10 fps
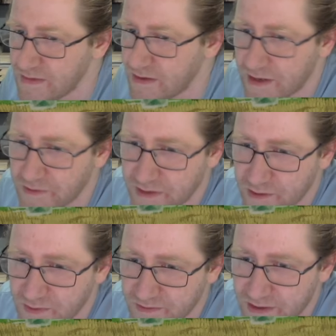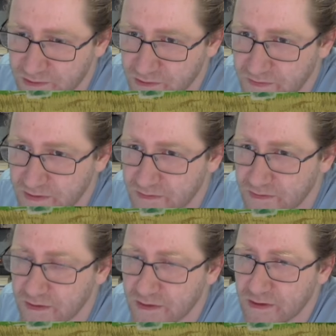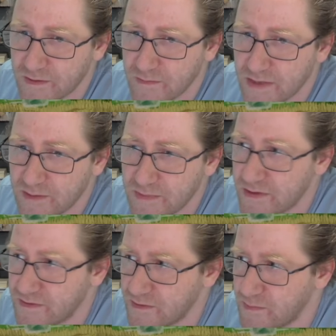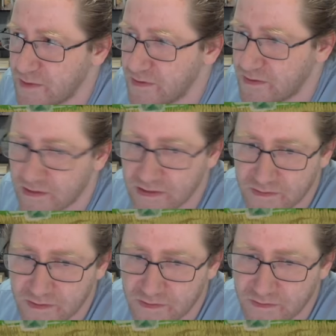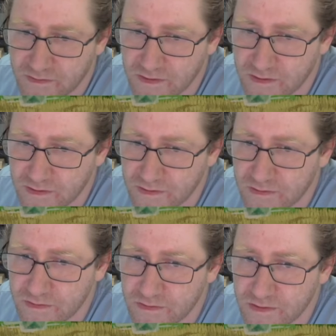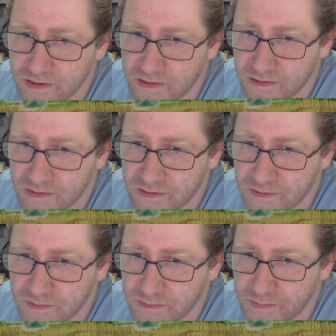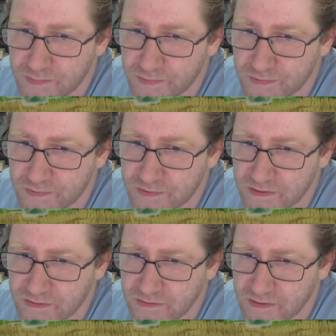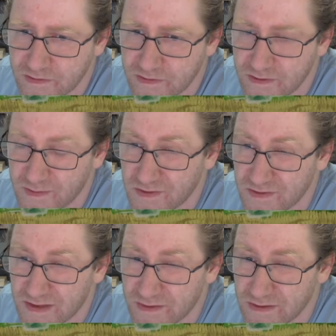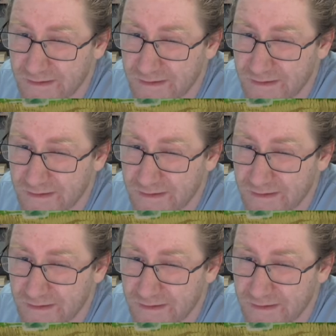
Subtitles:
I don't care about either of these. Maybe the Sort of Pipit can let us do the Citizen Scientist up to 7.